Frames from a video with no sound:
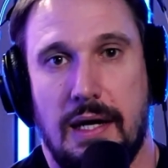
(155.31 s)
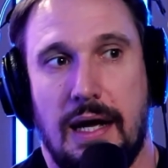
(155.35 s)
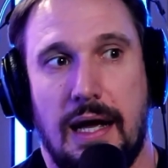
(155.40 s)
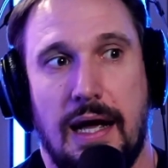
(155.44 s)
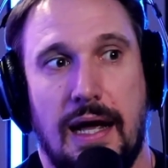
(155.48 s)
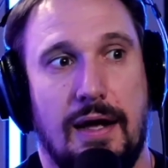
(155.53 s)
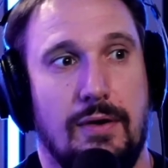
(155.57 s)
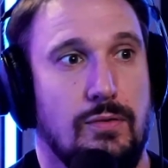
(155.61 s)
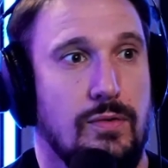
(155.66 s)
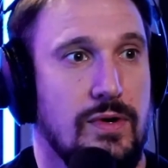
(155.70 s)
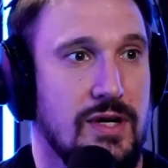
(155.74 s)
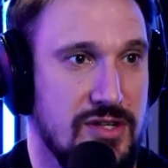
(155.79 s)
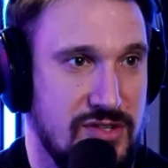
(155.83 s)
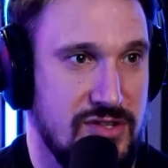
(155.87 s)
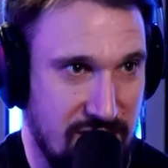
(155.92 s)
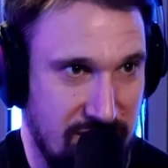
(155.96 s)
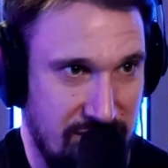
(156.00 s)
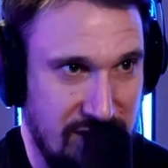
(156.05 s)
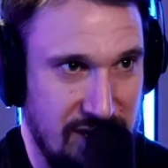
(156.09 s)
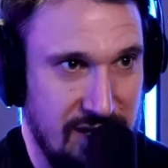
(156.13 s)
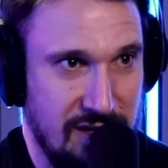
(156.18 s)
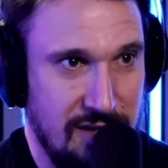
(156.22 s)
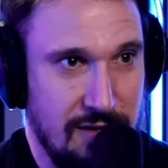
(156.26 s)
And
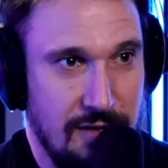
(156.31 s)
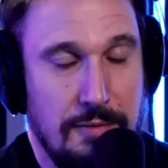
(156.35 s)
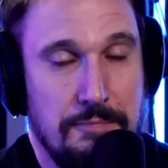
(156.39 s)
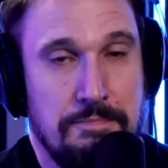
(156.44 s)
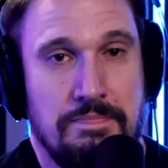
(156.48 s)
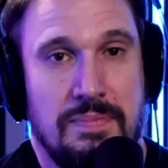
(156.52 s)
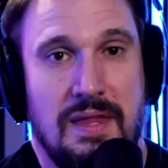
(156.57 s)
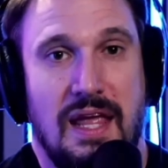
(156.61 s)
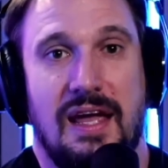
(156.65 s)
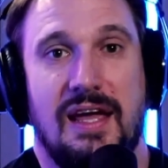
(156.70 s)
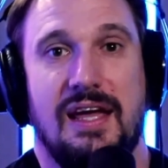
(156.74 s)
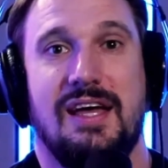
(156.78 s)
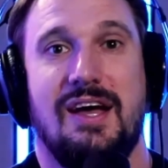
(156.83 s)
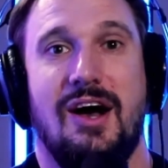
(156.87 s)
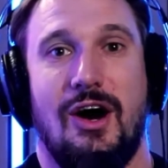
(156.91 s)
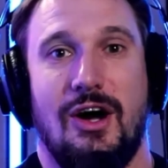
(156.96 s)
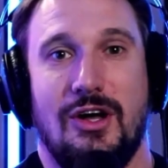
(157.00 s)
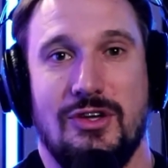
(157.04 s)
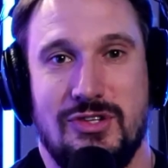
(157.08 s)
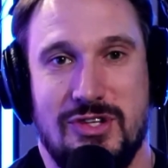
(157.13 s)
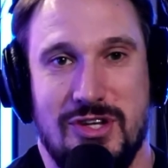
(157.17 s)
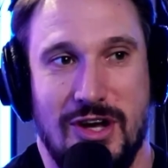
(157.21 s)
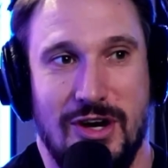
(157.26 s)
recently, he
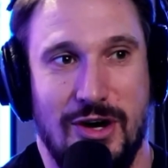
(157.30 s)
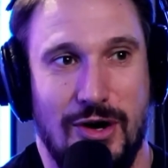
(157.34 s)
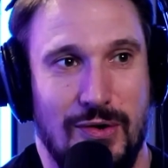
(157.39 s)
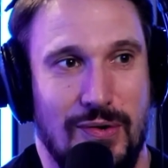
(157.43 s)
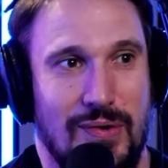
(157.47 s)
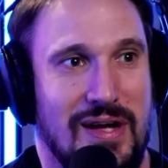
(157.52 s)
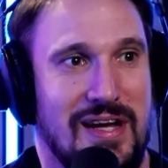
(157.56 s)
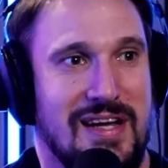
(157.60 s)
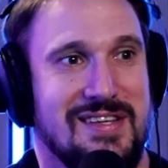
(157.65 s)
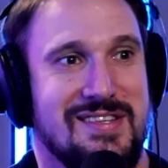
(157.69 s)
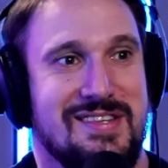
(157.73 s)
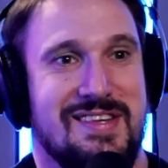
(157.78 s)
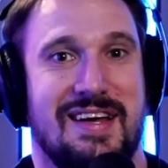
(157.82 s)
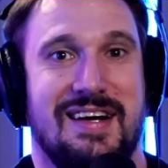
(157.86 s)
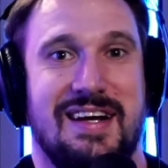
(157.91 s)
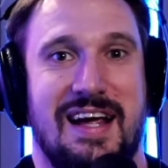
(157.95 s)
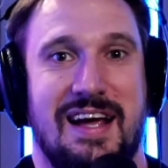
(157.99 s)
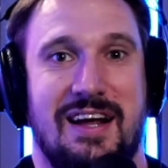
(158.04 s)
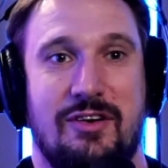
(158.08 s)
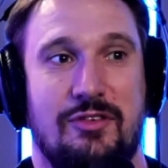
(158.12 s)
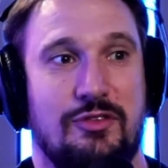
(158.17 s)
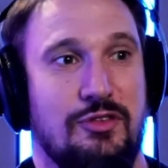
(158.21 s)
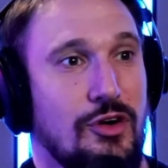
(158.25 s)
also said he
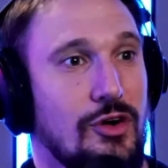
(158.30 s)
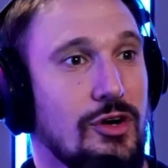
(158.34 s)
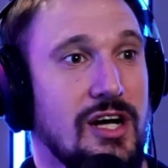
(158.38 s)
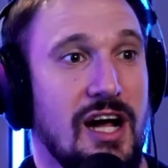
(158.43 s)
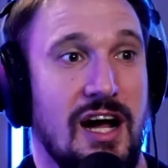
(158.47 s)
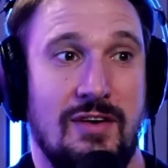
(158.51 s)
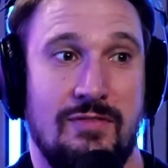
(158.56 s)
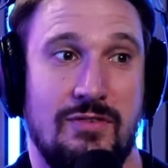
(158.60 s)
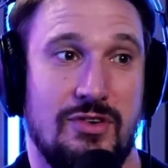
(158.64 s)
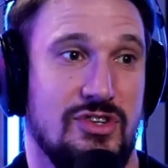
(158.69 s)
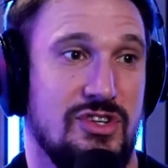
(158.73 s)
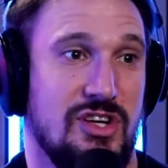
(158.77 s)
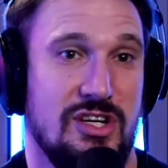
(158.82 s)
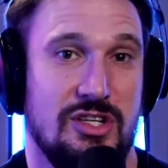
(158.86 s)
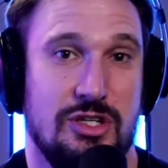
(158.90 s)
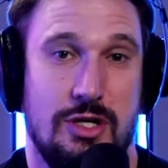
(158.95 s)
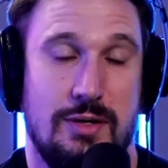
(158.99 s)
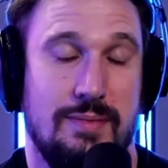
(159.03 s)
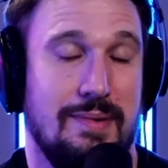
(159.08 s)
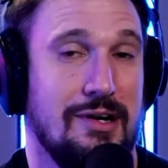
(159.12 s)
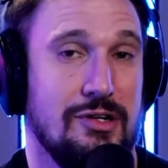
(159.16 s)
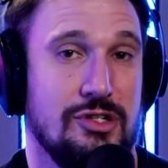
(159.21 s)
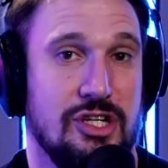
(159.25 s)
had a full conversation
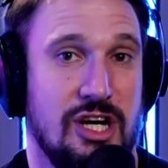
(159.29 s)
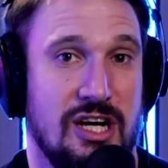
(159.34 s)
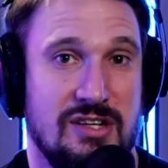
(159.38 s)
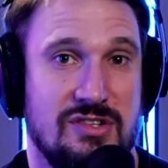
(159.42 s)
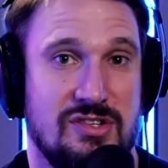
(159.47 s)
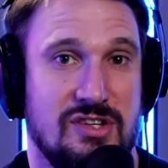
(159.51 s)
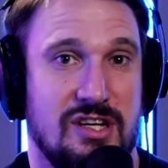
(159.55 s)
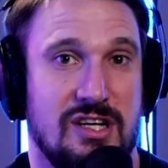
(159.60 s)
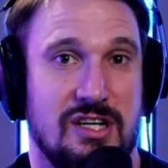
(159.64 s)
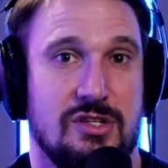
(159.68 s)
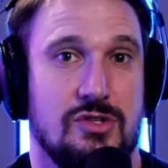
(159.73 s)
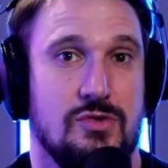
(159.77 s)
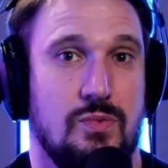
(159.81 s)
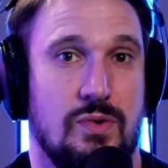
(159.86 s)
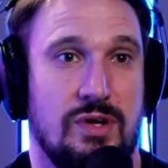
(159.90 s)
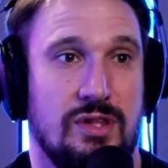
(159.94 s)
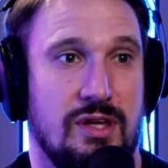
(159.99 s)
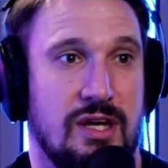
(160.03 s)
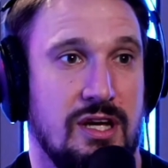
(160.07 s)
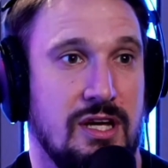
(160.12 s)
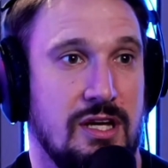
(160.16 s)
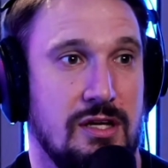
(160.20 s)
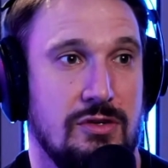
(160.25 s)
about J6 with
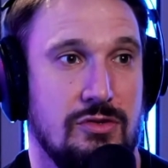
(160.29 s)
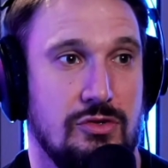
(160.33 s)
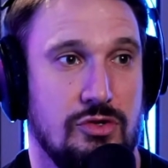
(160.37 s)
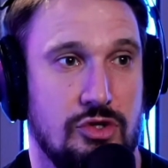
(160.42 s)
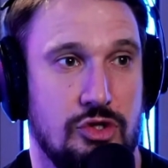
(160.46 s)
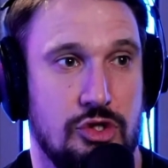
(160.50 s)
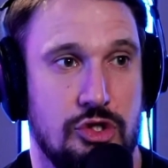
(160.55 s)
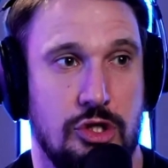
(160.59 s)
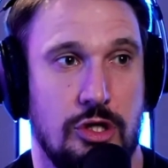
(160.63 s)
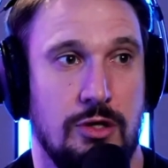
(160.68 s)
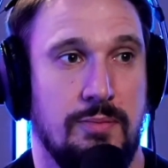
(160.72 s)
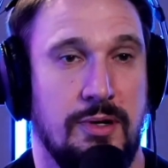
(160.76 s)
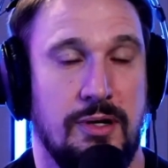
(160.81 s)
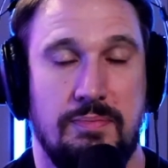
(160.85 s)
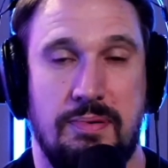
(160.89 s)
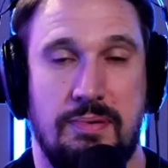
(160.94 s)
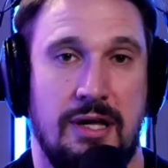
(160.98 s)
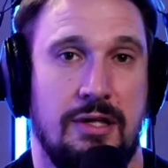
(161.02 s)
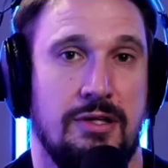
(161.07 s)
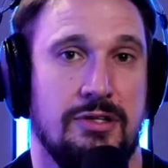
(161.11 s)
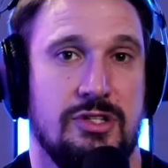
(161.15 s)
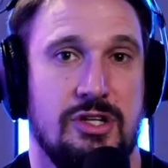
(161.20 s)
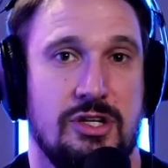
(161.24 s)
a German
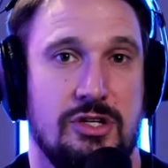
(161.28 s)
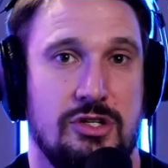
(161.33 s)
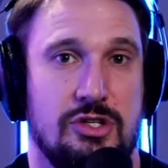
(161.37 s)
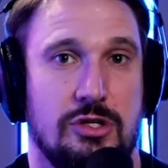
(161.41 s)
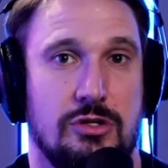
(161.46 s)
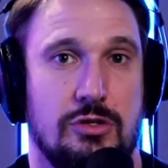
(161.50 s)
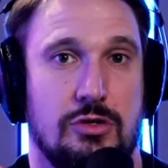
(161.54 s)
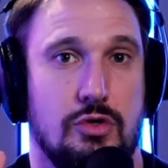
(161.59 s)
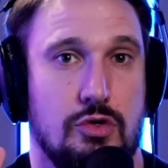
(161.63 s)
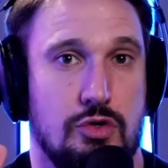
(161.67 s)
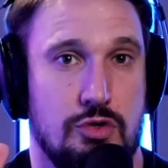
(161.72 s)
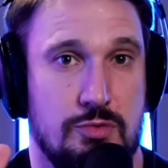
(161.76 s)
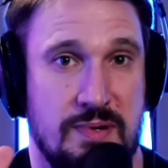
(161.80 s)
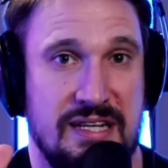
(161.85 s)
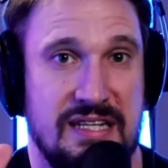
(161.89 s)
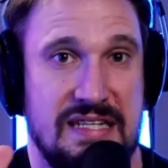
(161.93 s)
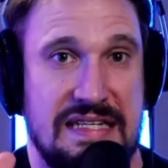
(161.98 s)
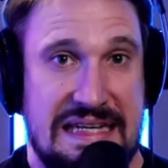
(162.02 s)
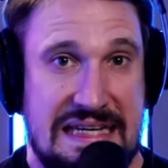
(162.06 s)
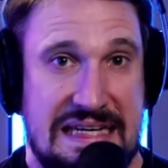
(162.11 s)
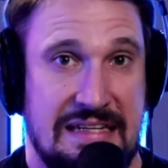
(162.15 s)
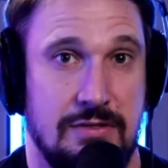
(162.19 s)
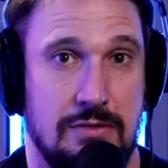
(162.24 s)
politician who's been
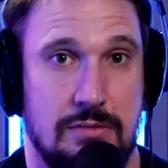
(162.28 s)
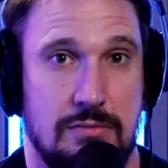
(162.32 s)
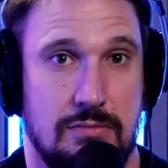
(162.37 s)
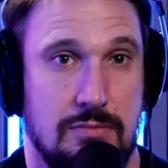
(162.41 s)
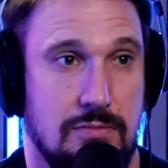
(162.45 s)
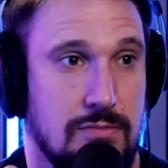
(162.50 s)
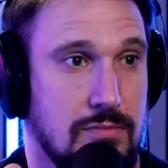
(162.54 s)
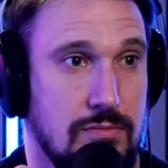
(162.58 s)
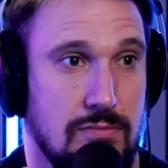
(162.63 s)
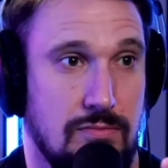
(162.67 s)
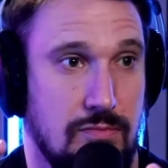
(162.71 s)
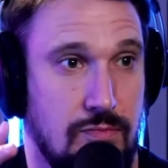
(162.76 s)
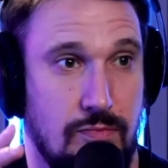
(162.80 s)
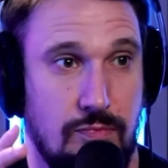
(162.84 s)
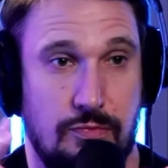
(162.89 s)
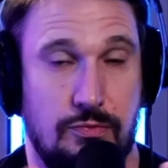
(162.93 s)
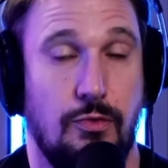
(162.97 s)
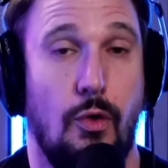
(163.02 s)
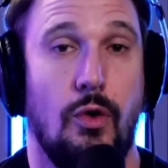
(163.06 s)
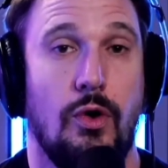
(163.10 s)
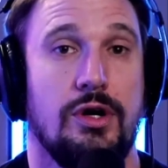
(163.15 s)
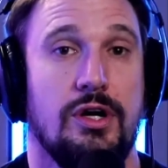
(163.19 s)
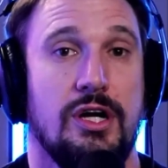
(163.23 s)
dead
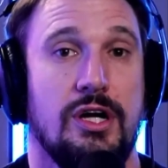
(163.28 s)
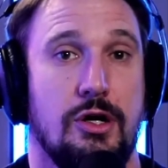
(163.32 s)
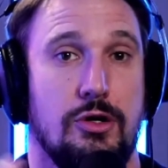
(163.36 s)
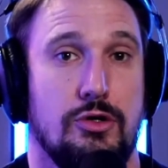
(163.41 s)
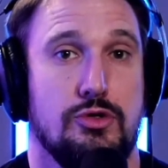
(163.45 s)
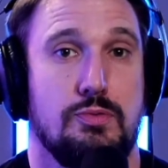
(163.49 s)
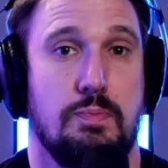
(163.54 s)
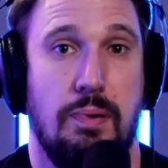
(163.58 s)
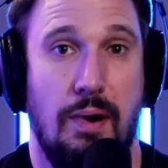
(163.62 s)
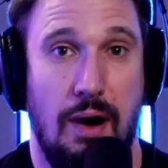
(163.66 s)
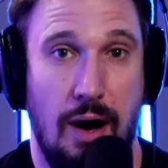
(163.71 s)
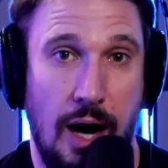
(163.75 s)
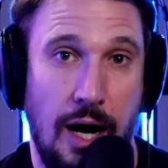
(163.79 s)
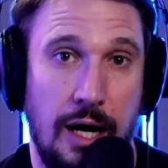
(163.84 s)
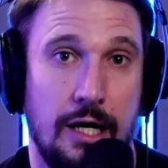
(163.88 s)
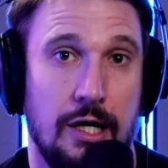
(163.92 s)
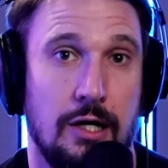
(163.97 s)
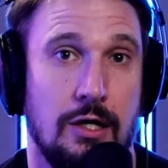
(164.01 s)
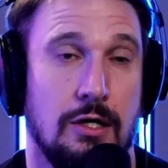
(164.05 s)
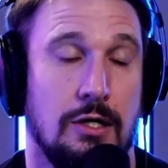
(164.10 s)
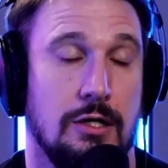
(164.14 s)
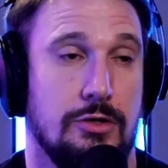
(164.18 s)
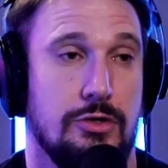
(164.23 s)
4 years
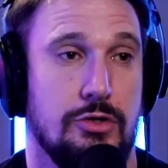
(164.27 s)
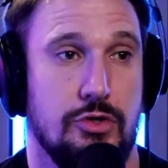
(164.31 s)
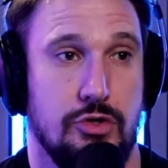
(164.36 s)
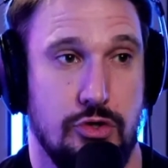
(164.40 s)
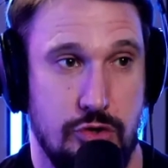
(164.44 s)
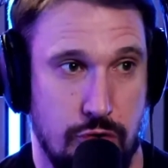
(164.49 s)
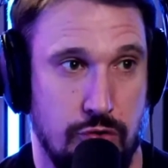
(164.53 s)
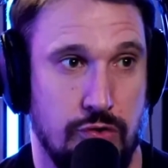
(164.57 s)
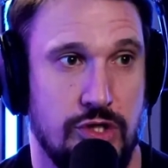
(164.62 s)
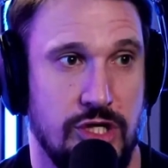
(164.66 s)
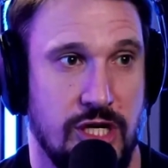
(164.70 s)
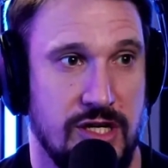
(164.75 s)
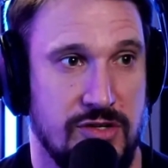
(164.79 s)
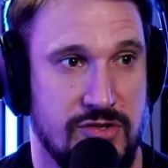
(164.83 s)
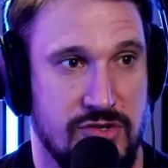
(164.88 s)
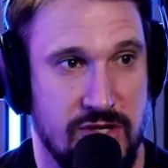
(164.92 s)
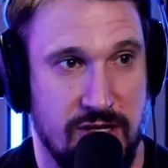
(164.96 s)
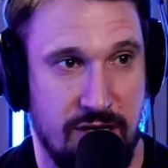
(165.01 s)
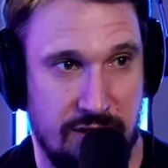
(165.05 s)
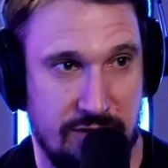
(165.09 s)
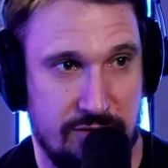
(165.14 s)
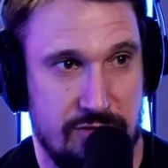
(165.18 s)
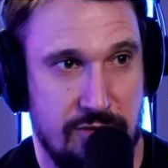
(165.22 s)
prior to
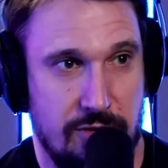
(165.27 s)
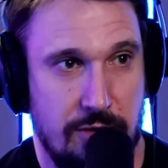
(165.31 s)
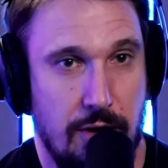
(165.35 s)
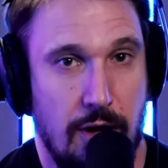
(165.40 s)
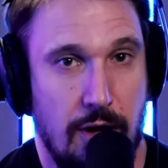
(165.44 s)
J6.